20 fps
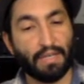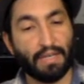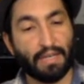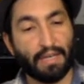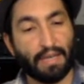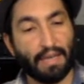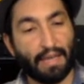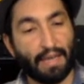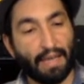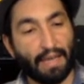
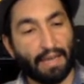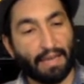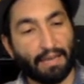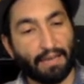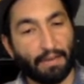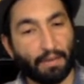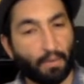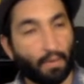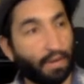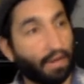and they're
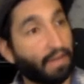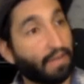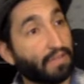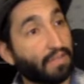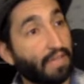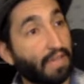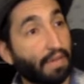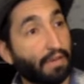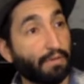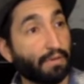wanting to see how
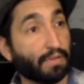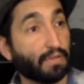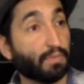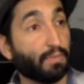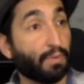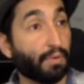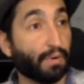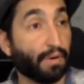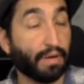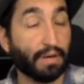you explore
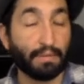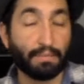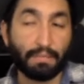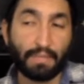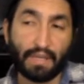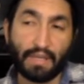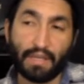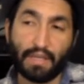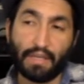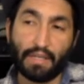it.
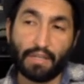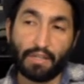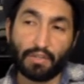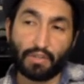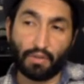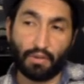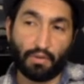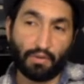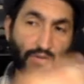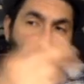So
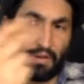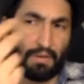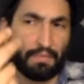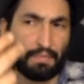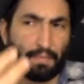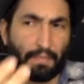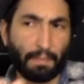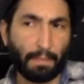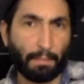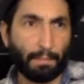those are
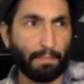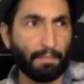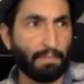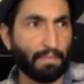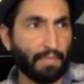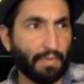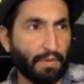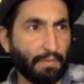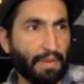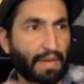the
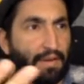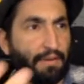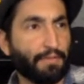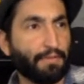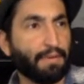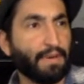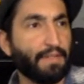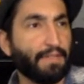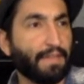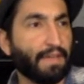main 3
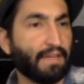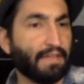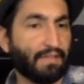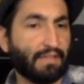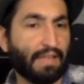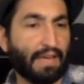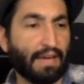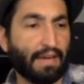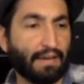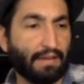things that
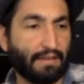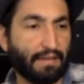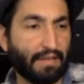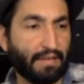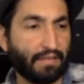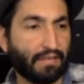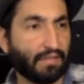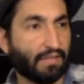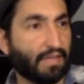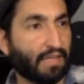these
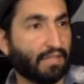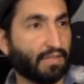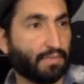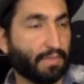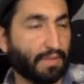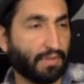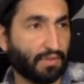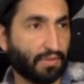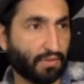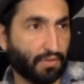
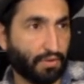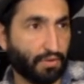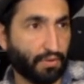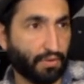assessments do.